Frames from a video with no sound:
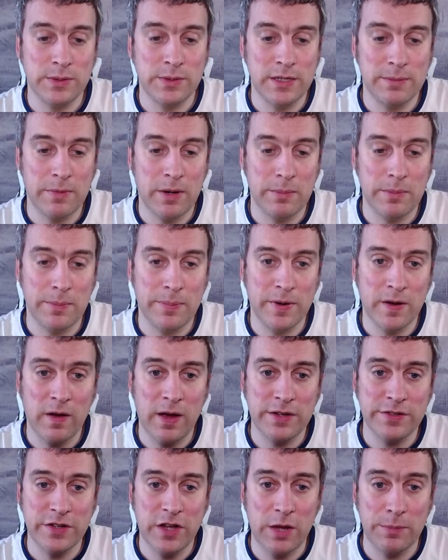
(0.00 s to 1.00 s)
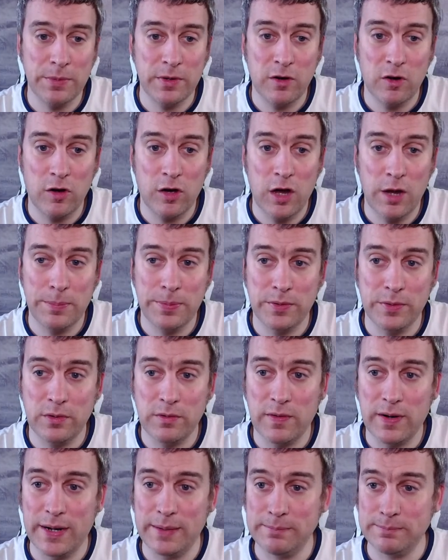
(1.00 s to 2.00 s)
in a moment. But guys, I hope you're all
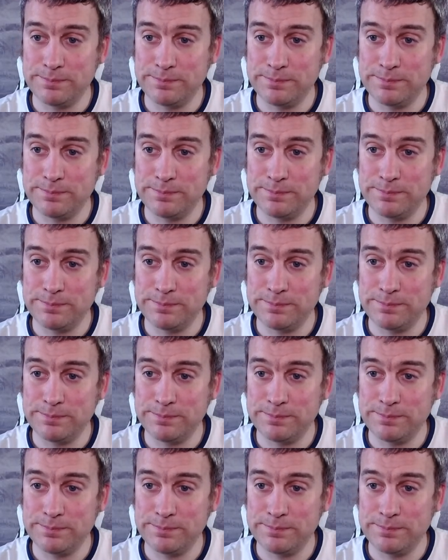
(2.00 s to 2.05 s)
right.